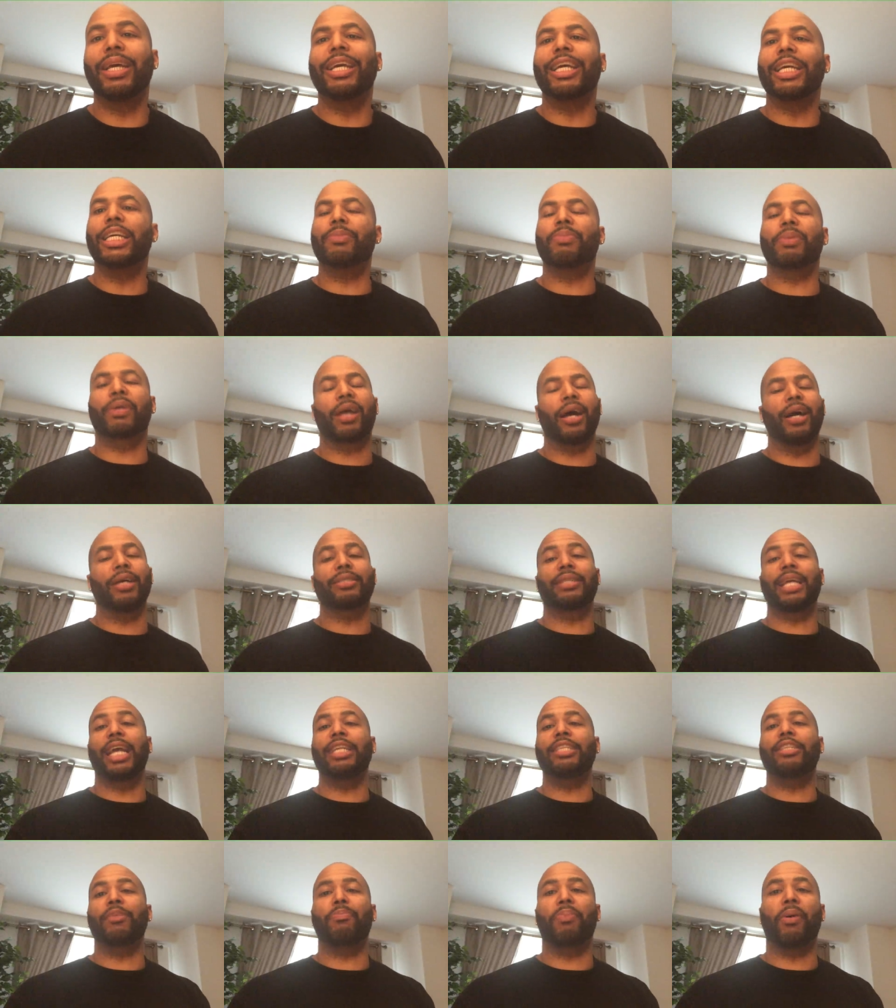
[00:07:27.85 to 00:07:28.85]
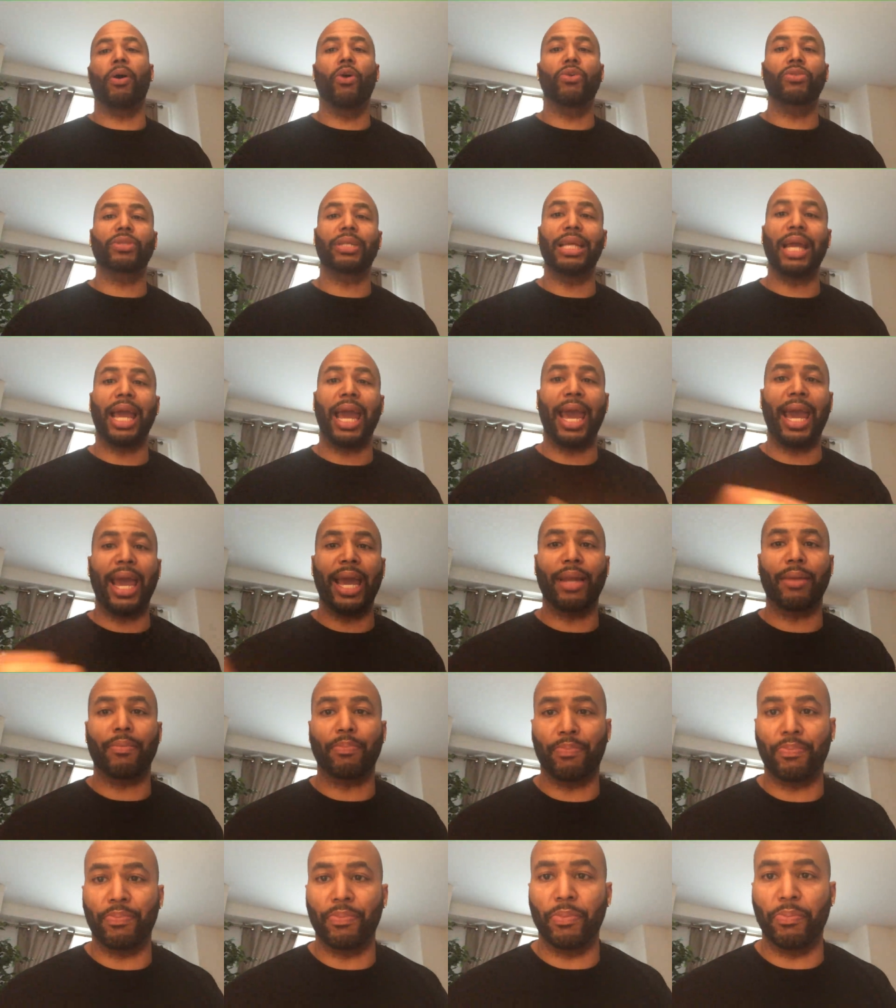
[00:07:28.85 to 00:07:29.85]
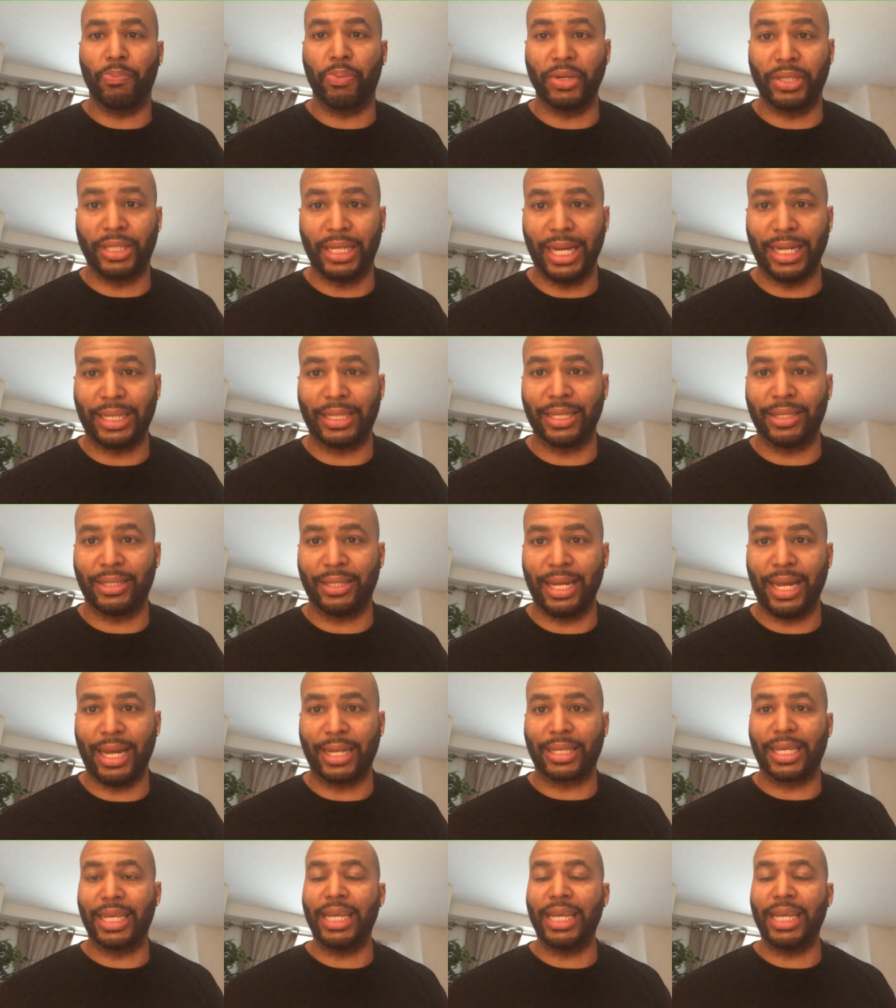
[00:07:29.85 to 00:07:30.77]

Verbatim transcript: it's because they supposedly had protected sex.